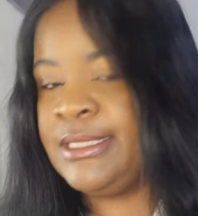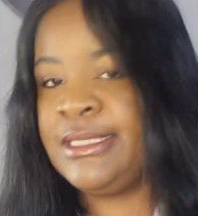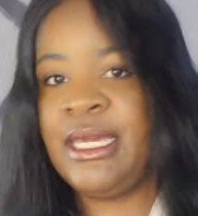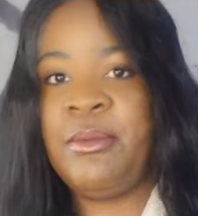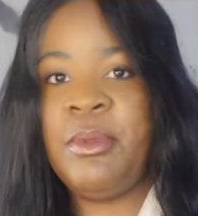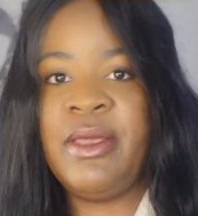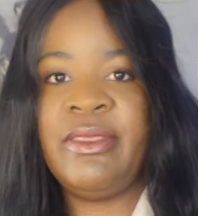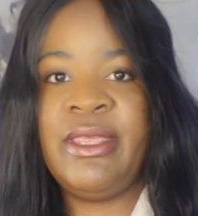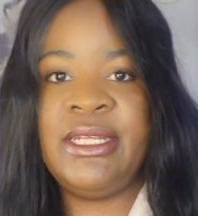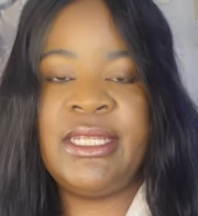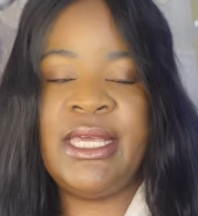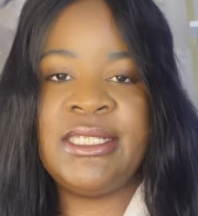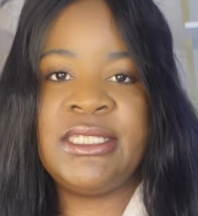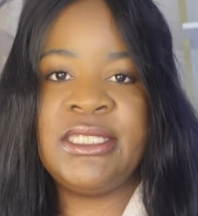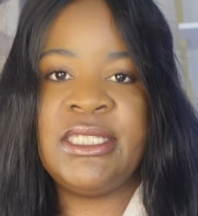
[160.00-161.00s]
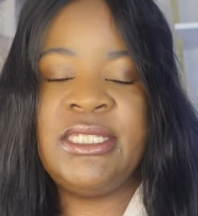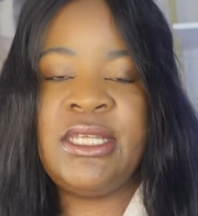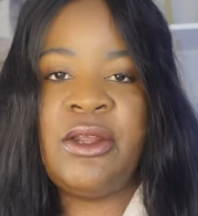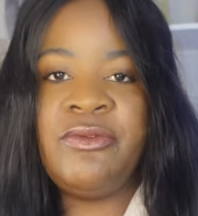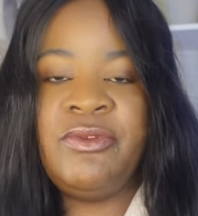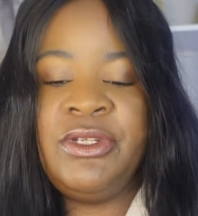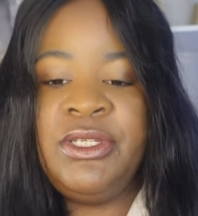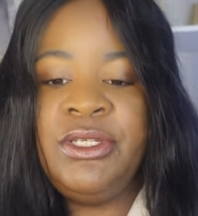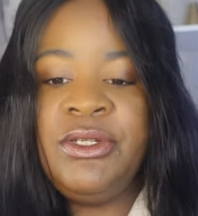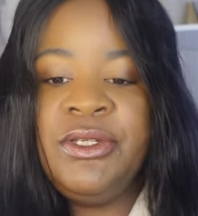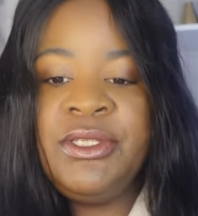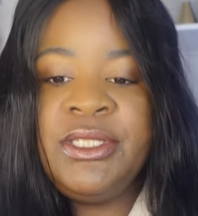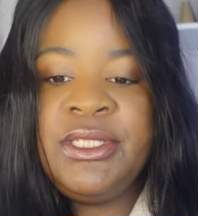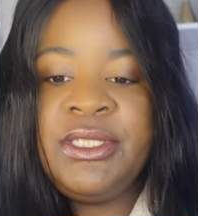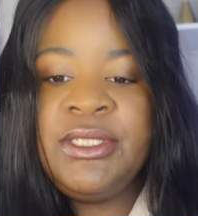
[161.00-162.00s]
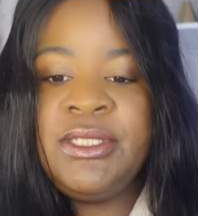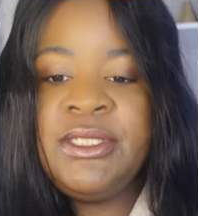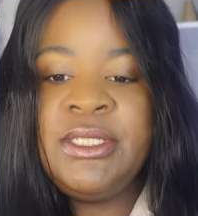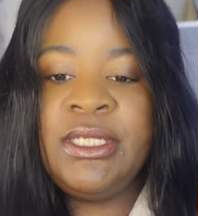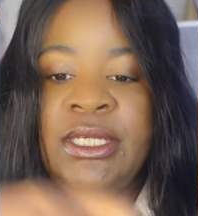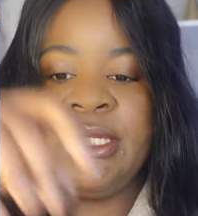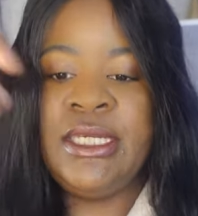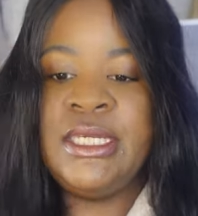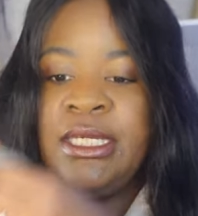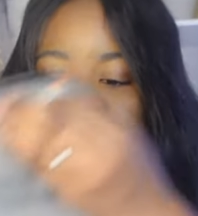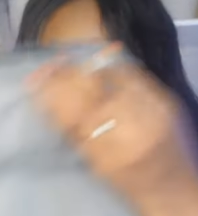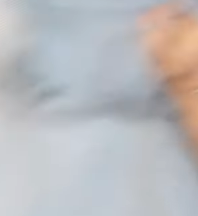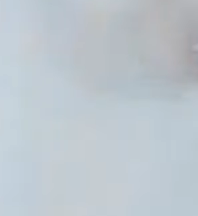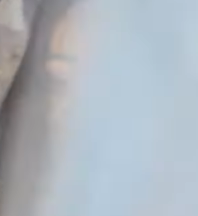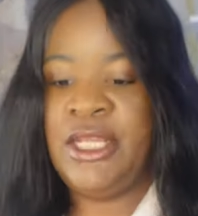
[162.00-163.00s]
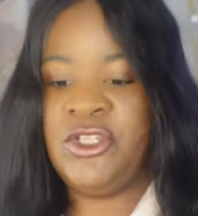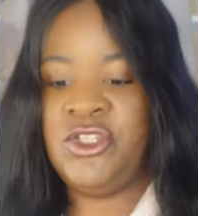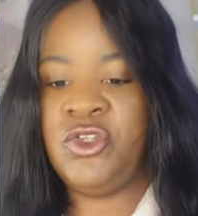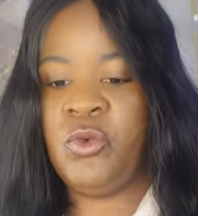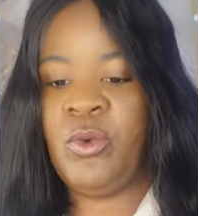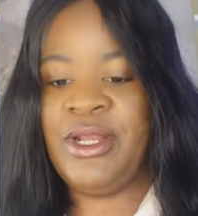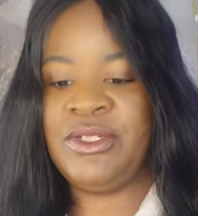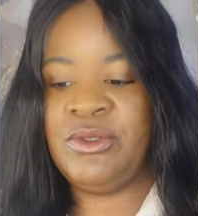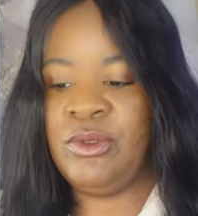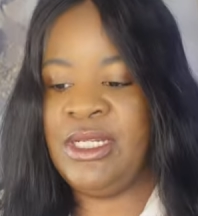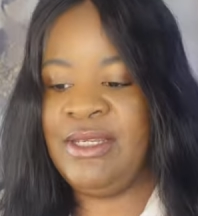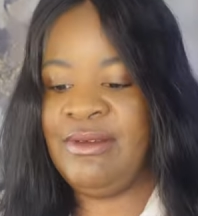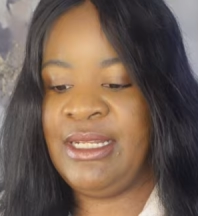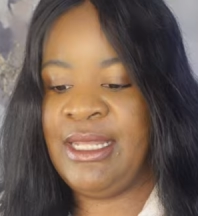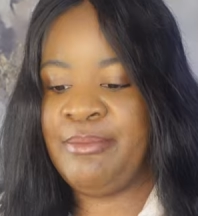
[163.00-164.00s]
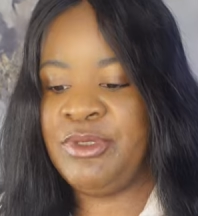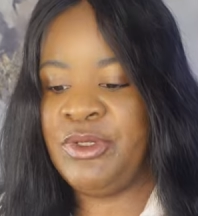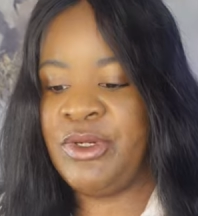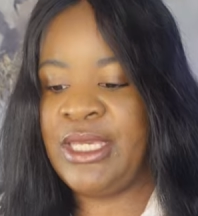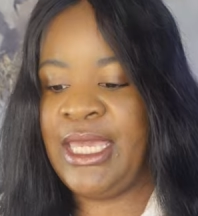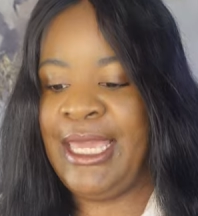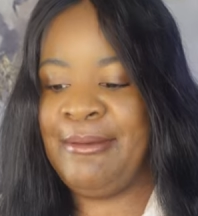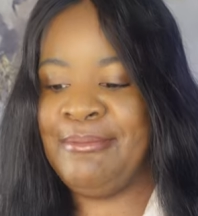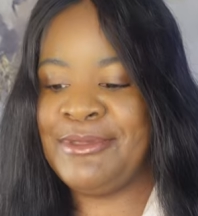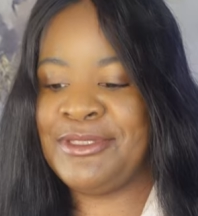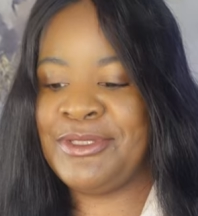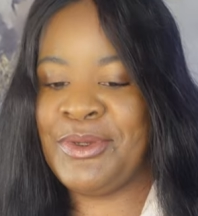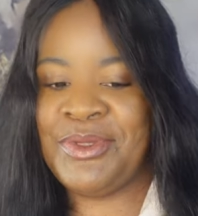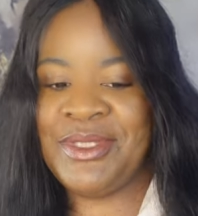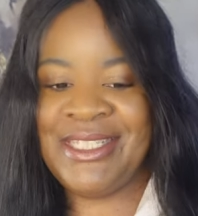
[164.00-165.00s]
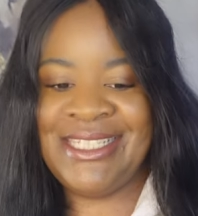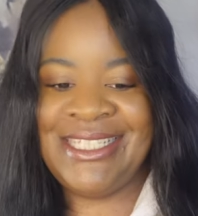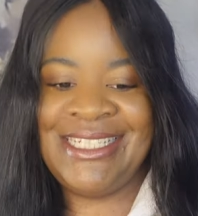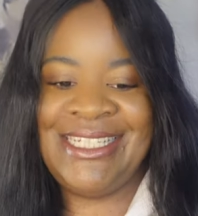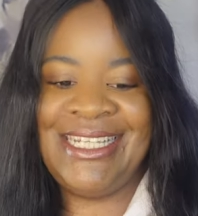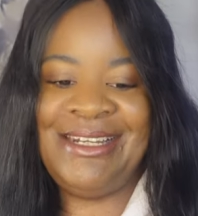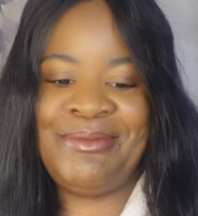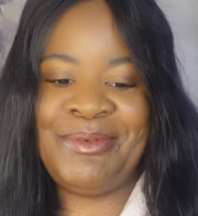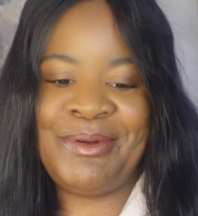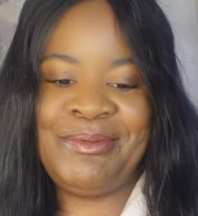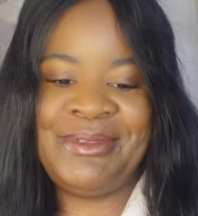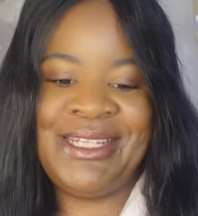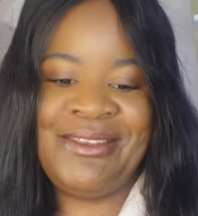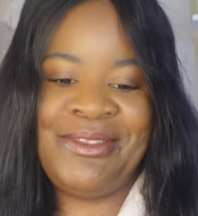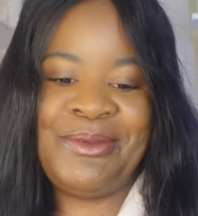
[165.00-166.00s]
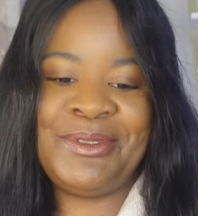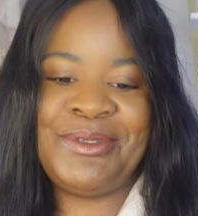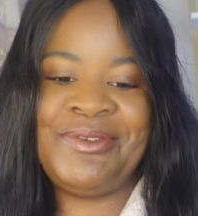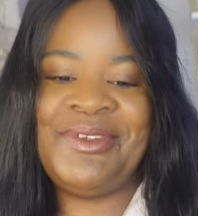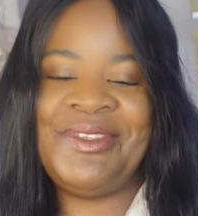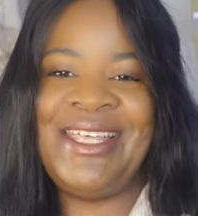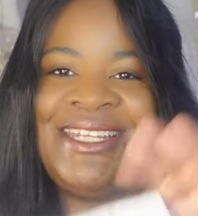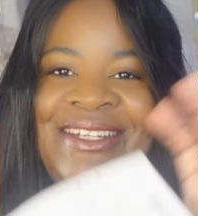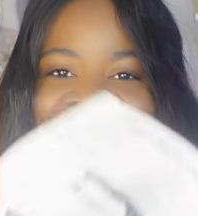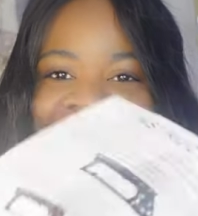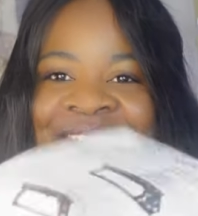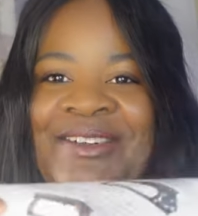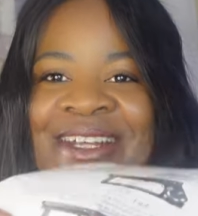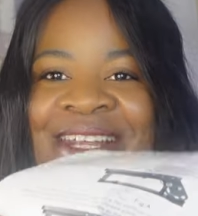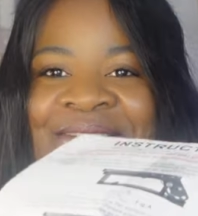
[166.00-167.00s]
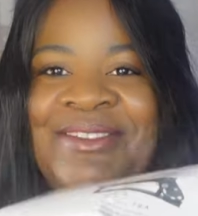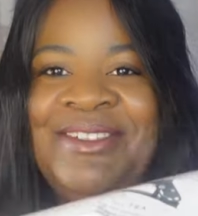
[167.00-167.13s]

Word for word: someone that does sit down videos and you want to level up your game, so this is a teleprompter. Those of you that don't know what I'm